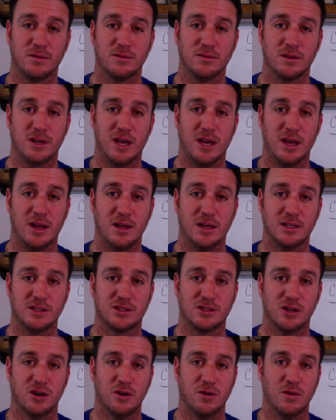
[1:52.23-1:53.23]
Okay, and
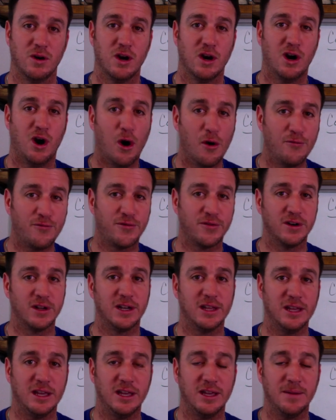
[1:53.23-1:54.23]
so
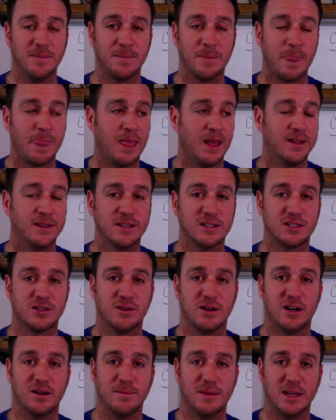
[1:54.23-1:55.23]
hopefully this
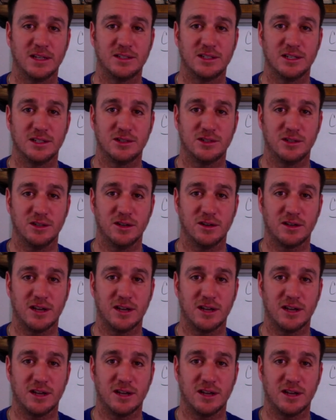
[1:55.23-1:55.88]
will help make sense to you.